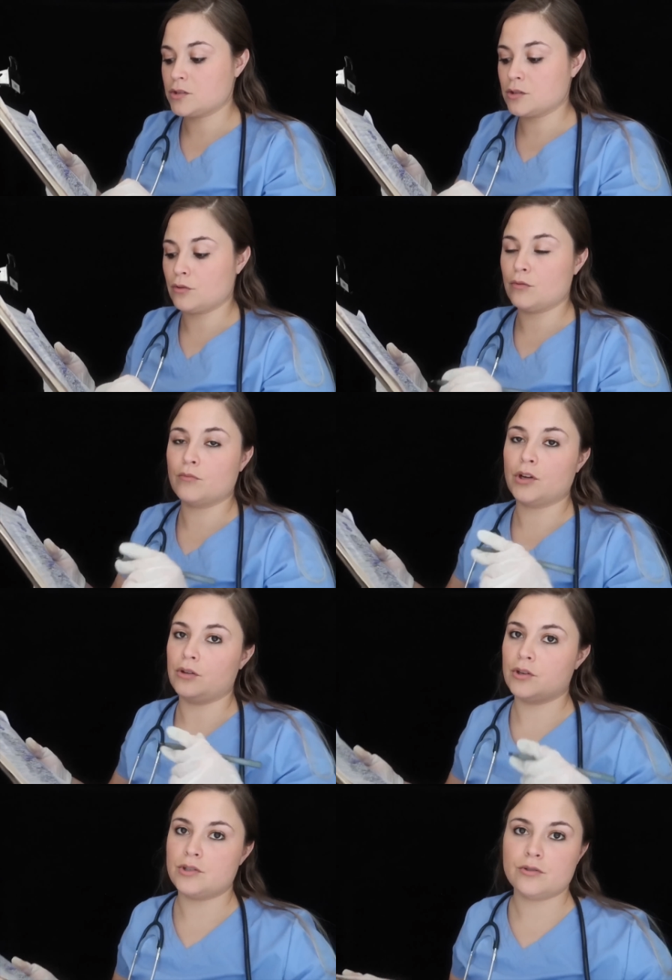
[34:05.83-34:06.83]
Also,
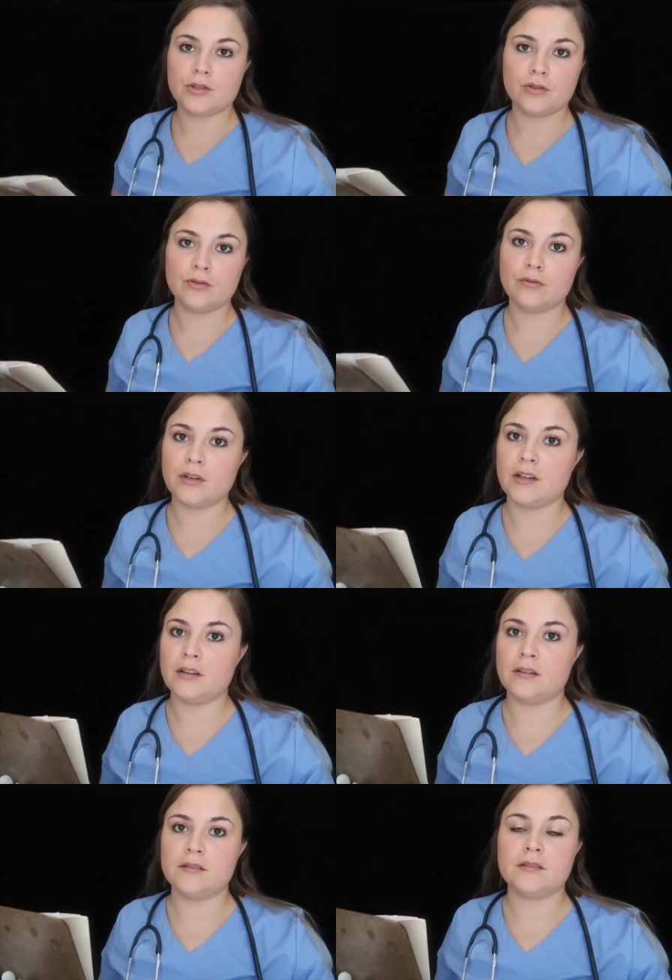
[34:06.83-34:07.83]
what you could do too
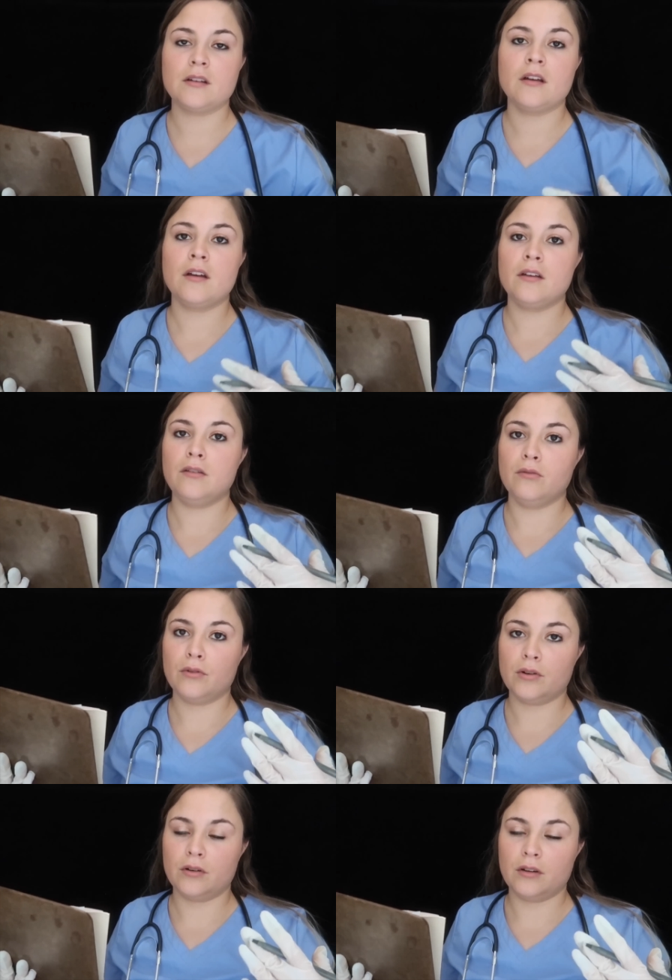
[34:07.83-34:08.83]
is
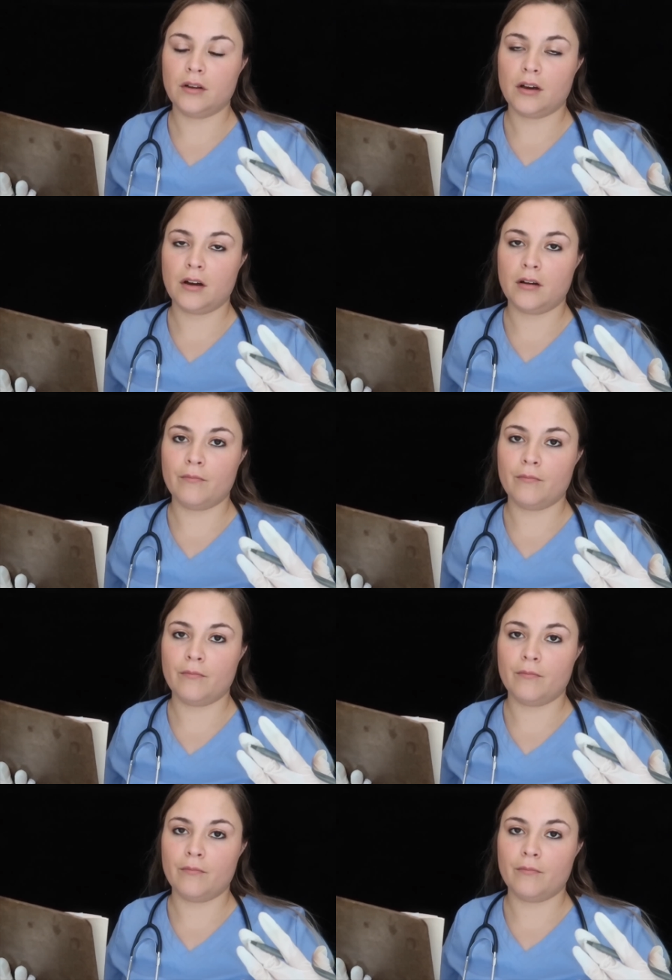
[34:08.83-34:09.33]
you could